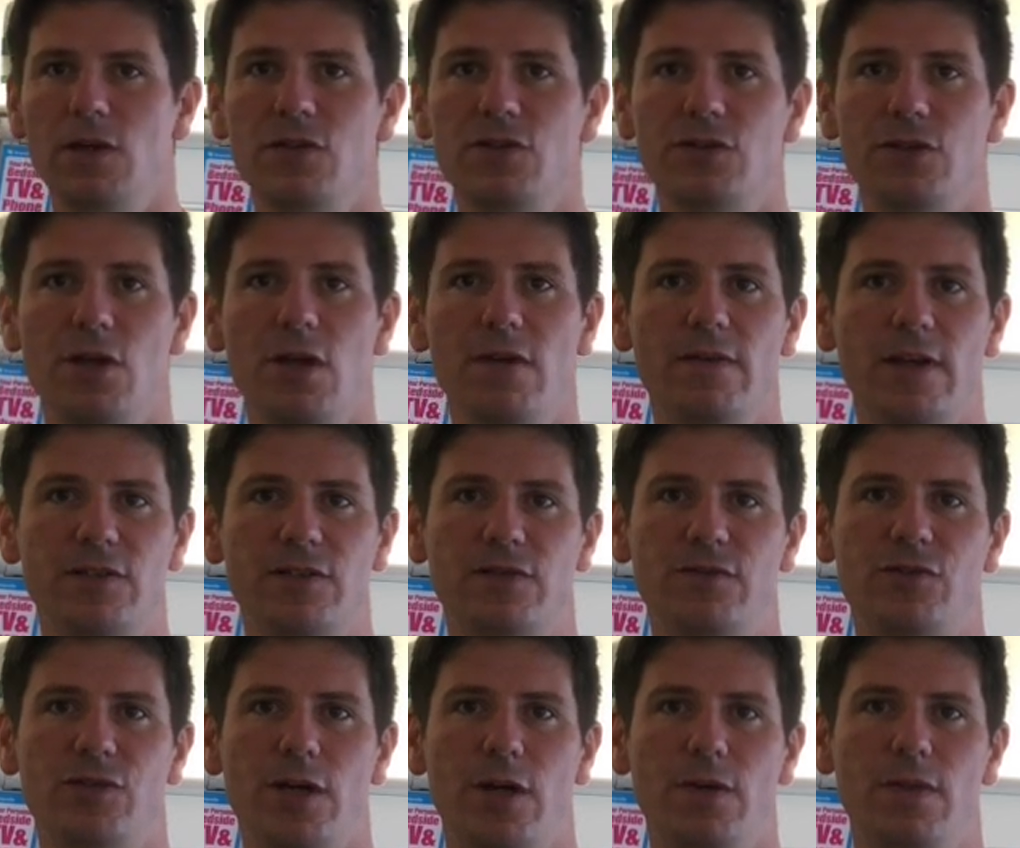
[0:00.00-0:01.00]
Surveys
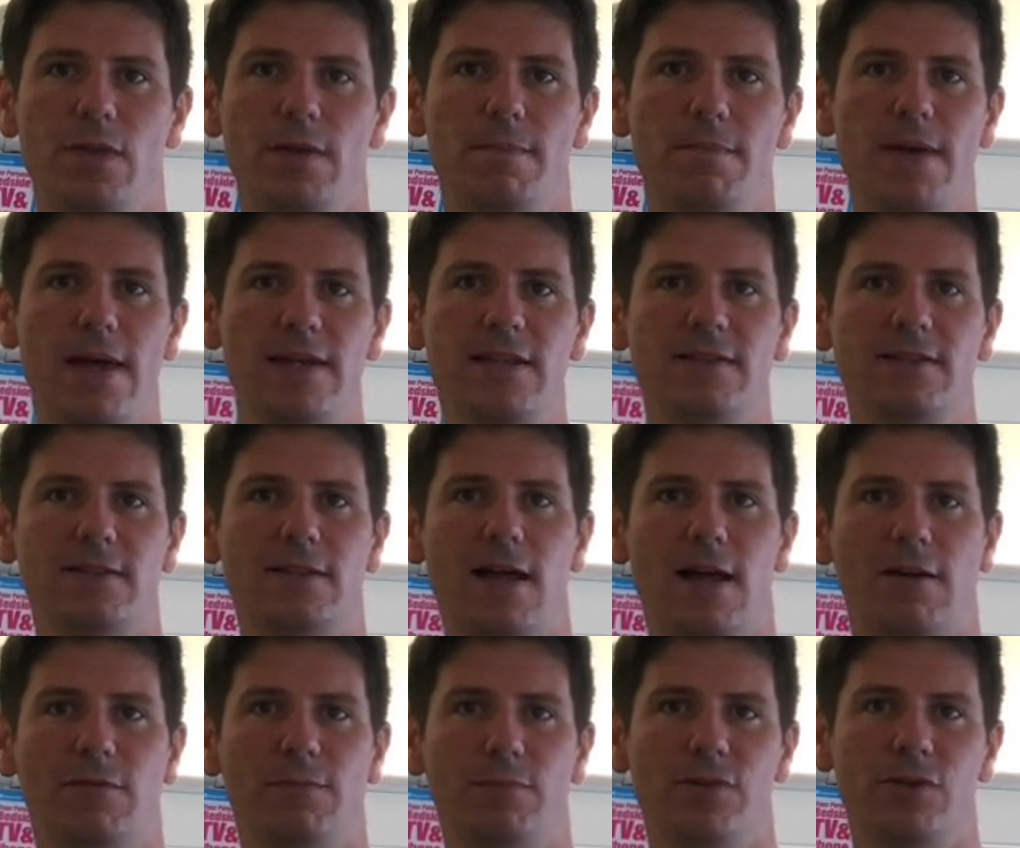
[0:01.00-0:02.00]
have shown that many
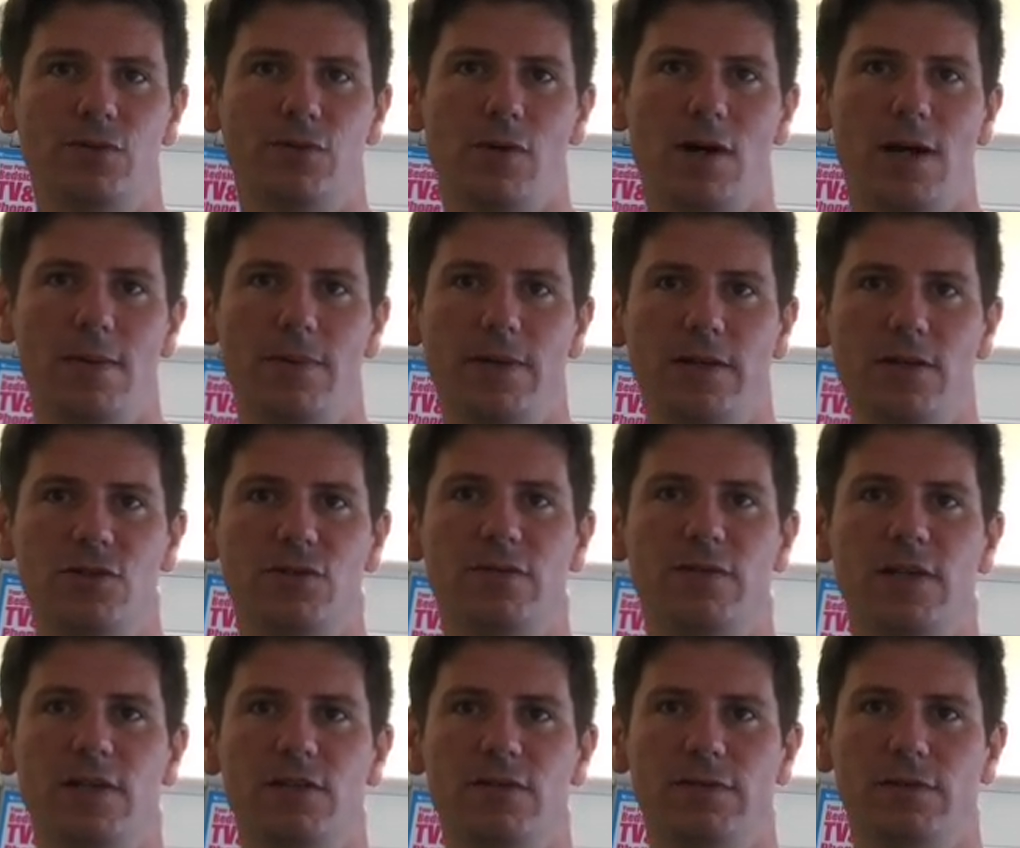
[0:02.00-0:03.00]
staff prescribing
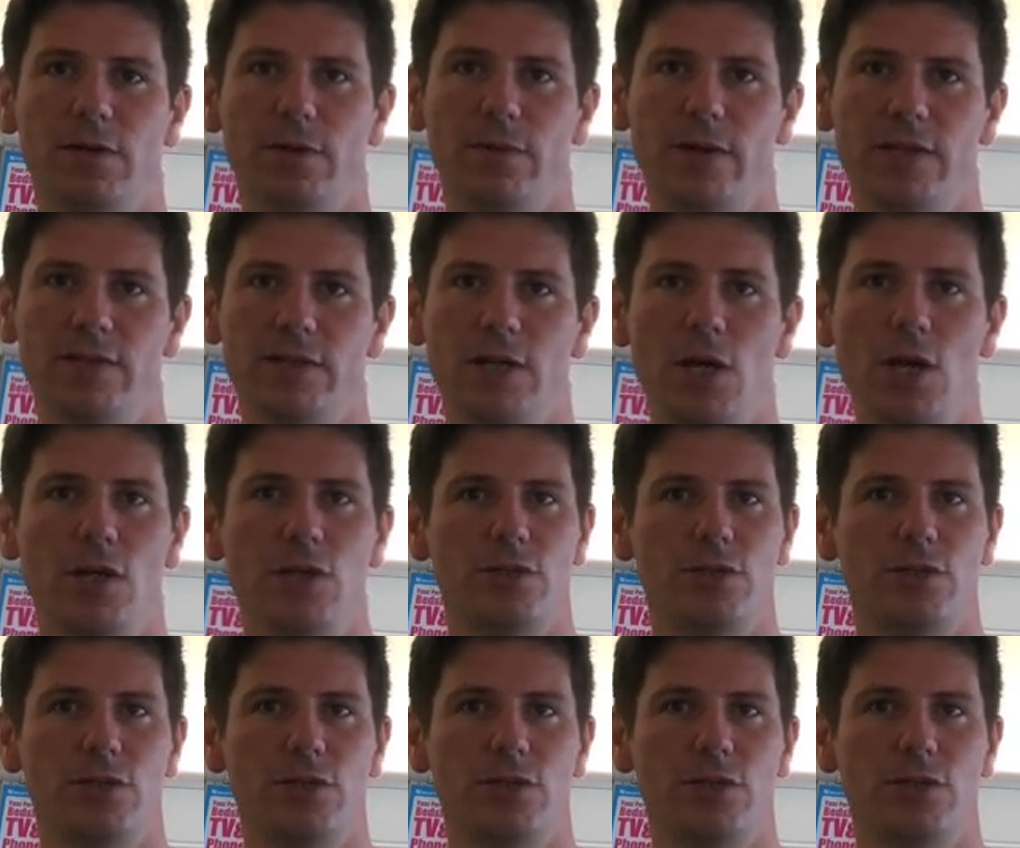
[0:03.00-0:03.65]
intravenous fluids